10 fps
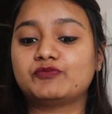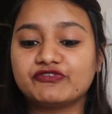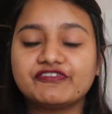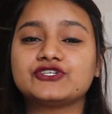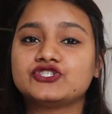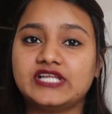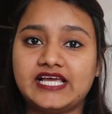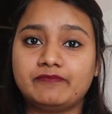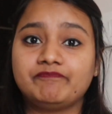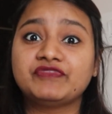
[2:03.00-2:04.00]
professional
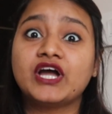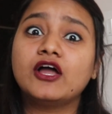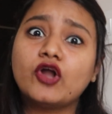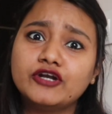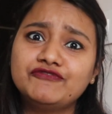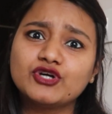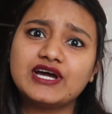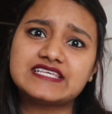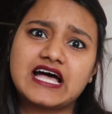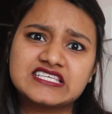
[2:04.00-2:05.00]
help. A lot of you
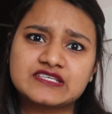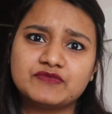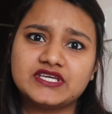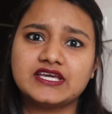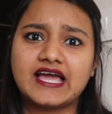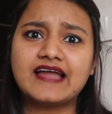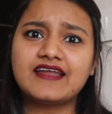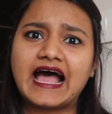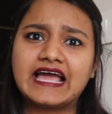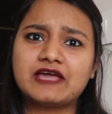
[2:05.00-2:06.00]
guys ask me, and
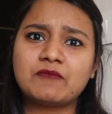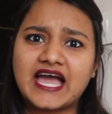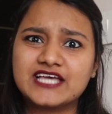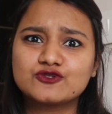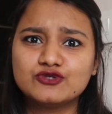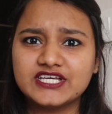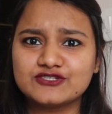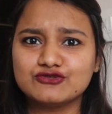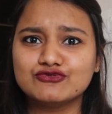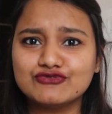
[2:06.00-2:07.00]
I am as good
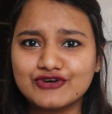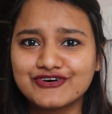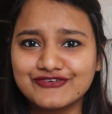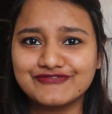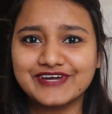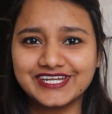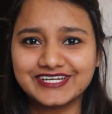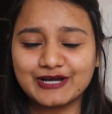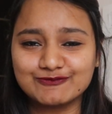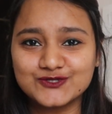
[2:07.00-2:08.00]
as you when
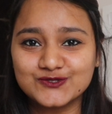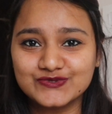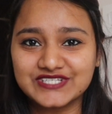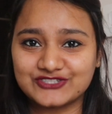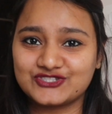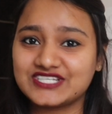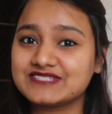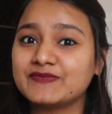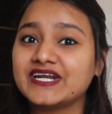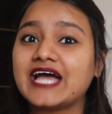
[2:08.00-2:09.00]
it comes to such
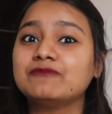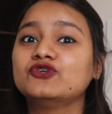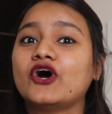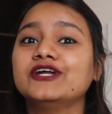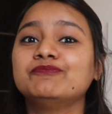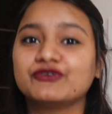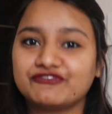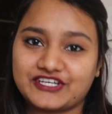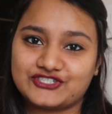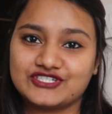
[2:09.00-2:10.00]
things, but I am not a
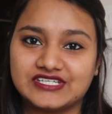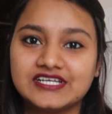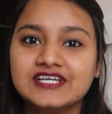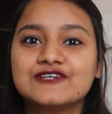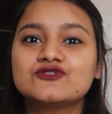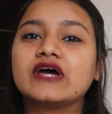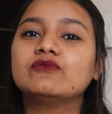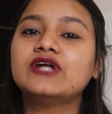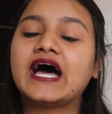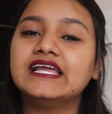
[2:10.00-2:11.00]
professional. So I
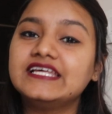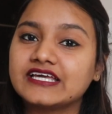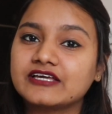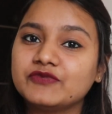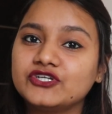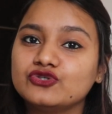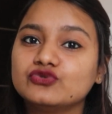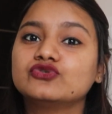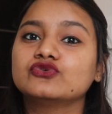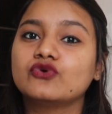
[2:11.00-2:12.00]
would highly recommend
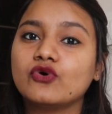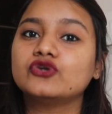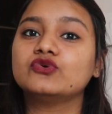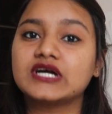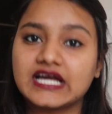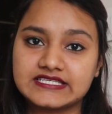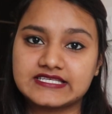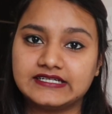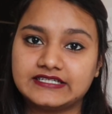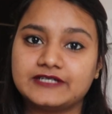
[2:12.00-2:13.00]
you to go to a
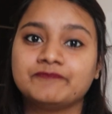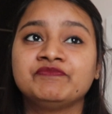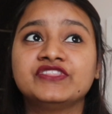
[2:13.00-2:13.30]
consultant.